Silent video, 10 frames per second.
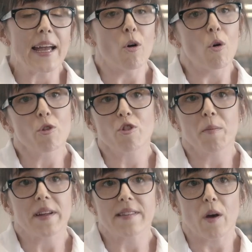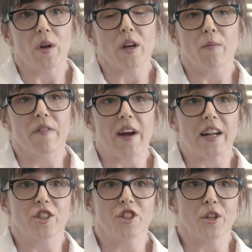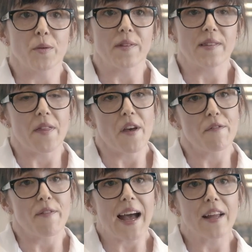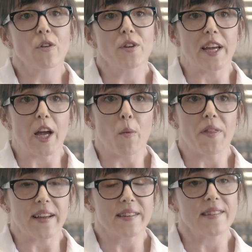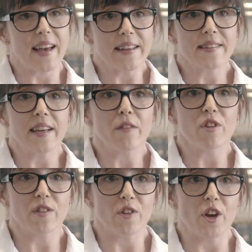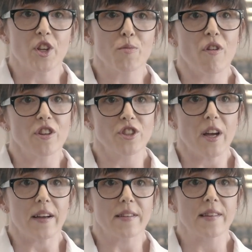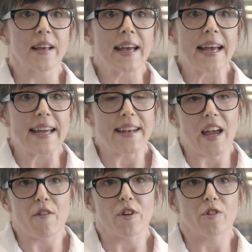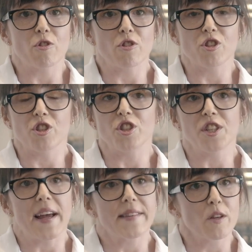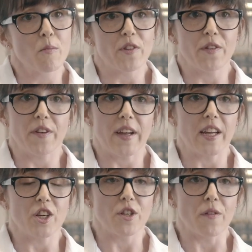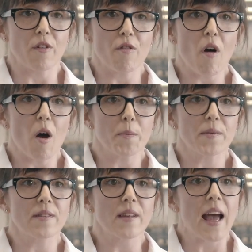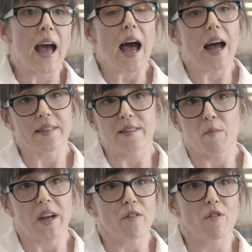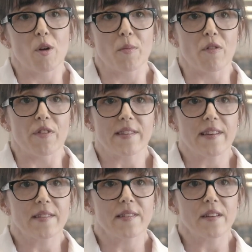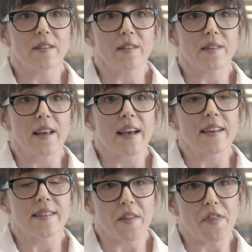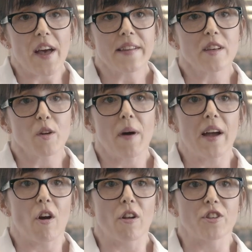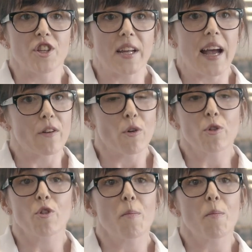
It also means that we can provide students in their final year with exciting research projects in areas such as genetic modification of crops, antimicrobial resistance, synthetic biology and also